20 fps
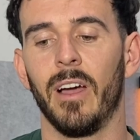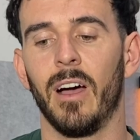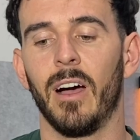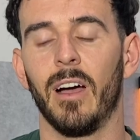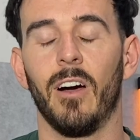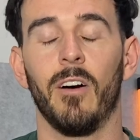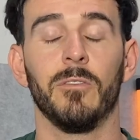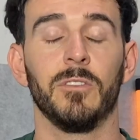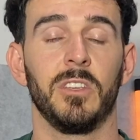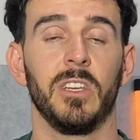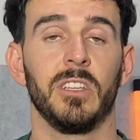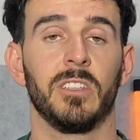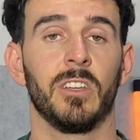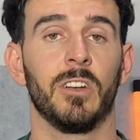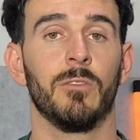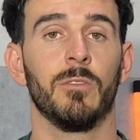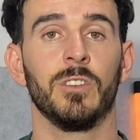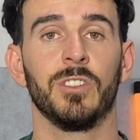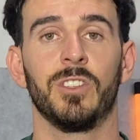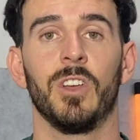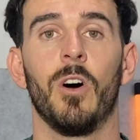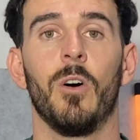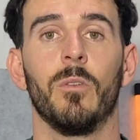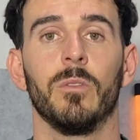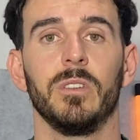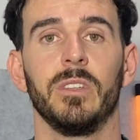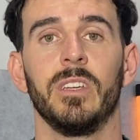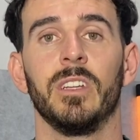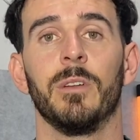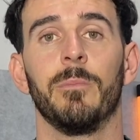obviously it's going to
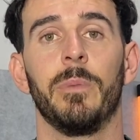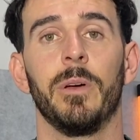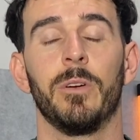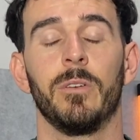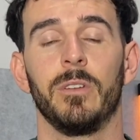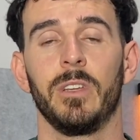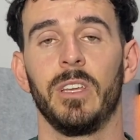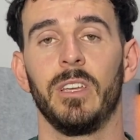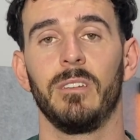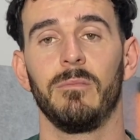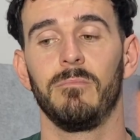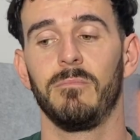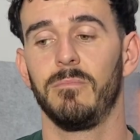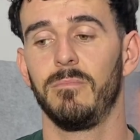result in a penalty.